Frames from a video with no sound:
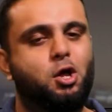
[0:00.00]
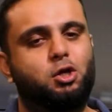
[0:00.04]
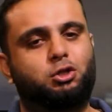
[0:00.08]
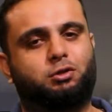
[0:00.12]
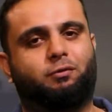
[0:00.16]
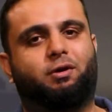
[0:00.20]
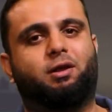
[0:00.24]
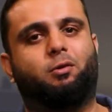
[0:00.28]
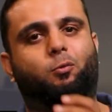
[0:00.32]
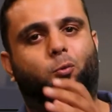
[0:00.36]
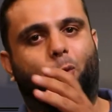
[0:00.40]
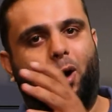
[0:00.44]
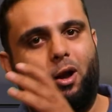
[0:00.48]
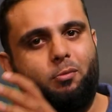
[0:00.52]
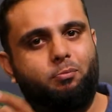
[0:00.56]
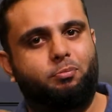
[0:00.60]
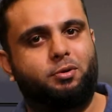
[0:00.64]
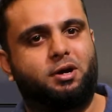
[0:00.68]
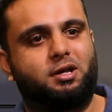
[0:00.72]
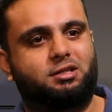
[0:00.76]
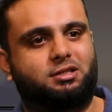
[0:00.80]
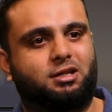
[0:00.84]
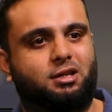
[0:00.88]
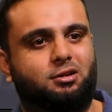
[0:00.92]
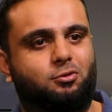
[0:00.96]
So when one
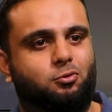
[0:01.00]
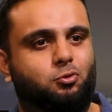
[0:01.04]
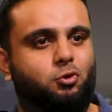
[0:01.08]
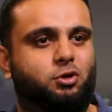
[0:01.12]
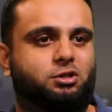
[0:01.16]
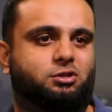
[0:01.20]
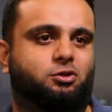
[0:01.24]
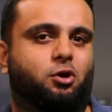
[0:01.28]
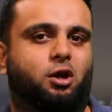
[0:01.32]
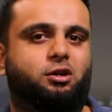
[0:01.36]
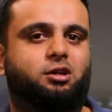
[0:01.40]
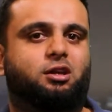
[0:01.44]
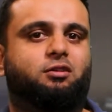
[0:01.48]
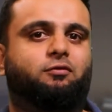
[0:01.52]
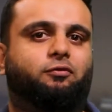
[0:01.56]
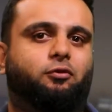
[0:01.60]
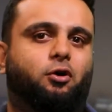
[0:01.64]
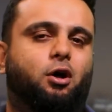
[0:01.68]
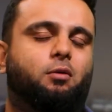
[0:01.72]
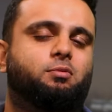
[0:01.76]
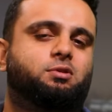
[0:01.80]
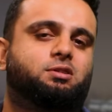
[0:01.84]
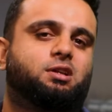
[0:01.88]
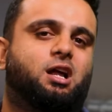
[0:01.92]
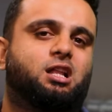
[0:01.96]
person who is not in
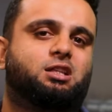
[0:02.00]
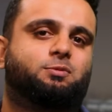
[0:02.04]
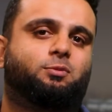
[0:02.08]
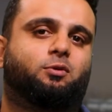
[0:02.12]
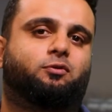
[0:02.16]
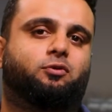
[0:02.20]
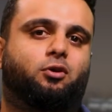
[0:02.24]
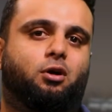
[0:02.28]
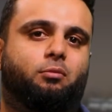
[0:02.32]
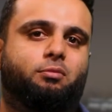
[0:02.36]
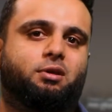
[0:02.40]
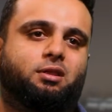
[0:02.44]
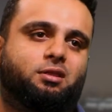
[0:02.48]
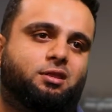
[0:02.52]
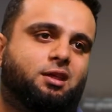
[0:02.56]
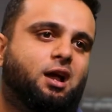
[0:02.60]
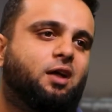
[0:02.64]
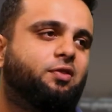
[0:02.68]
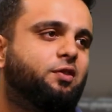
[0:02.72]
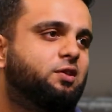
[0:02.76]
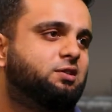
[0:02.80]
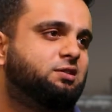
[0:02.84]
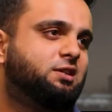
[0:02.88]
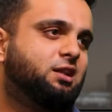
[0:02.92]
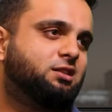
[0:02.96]
form starts performing, the
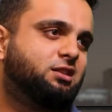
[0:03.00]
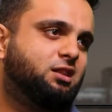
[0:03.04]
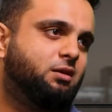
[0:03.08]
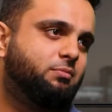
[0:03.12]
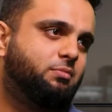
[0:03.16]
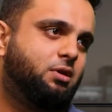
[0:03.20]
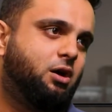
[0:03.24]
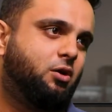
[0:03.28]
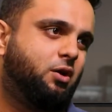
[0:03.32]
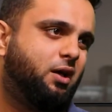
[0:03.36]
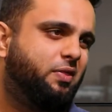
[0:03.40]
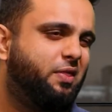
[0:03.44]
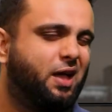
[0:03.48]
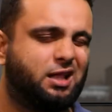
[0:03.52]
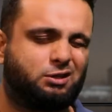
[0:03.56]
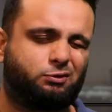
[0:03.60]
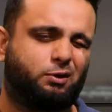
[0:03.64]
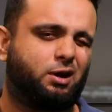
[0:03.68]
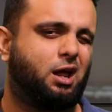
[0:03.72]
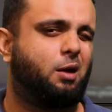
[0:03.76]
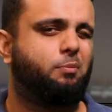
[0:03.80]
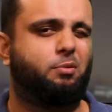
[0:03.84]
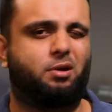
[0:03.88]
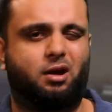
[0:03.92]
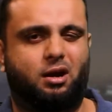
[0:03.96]
others let them down. And that's
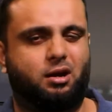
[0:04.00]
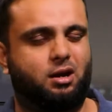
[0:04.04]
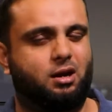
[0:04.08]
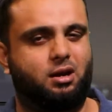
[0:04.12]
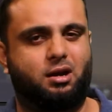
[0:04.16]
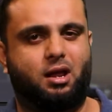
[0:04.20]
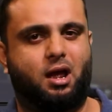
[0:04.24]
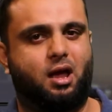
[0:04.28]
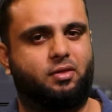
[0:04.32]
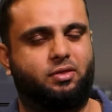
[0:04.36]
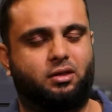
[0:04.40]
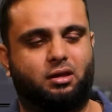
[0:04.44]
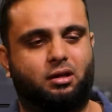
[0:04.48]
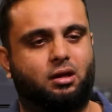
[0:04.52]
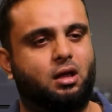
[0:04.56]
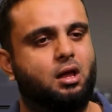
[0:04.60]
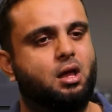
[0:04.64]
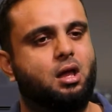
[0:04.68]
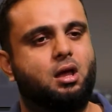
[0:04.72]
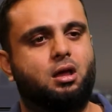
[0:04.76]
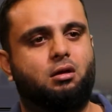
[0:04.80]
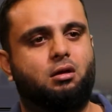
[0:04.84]
what happened in India, I think.